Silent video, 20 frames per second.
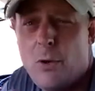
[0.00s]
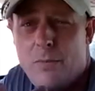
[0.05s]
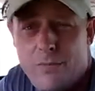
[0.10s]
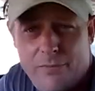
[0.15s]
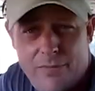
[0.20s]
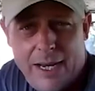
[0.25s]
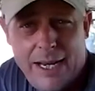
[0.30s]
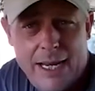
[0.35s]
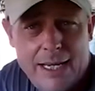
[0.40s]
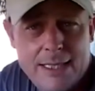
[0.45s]

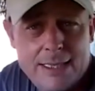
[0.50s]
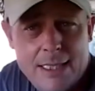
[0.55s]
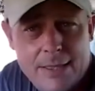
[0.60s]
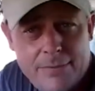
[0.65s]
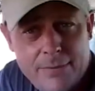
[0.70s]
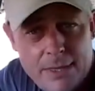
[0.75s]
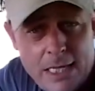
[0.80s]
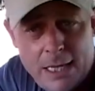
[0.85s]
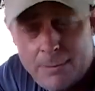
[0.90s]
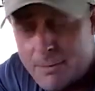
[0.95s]
own vans,
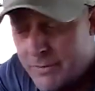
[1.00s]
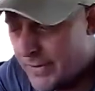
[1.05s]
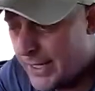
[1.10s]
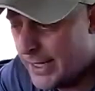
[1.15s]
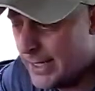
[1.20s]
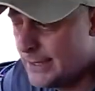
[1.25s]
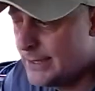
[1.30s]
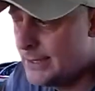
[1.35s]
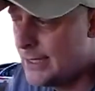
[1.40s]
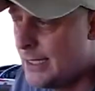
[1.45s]
different type of
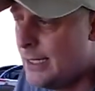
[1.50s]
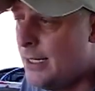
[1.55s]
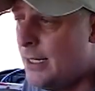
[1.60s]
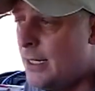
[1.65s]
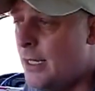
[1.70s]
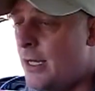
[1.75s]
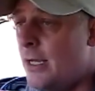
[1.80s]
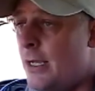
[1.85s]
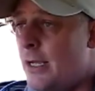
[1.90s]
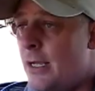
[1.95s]
vans.
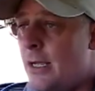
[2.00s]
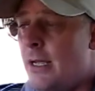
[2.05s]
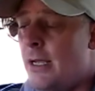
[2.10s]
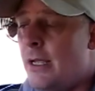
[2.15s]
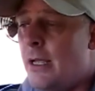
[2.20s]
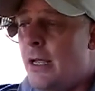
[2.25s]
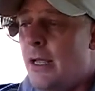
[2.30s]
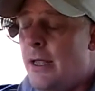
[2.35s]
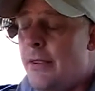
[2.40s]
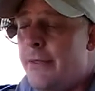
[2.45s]

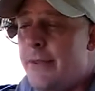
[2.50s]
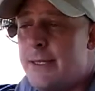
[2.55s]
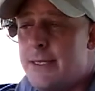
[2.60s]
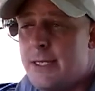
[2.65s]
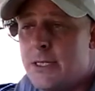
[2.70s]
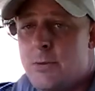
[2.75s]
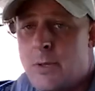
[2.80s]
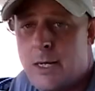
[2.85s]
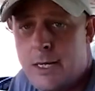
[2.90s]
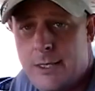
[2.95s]
This
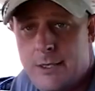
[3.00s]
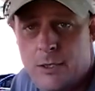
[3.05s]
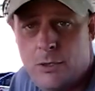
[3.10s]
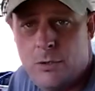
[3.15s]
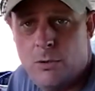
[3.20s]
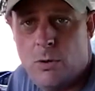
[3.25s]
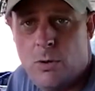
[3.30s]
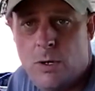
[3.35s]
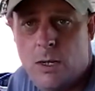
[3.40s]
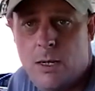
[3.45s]
is what I
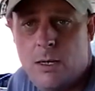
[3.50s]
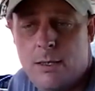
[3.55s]
do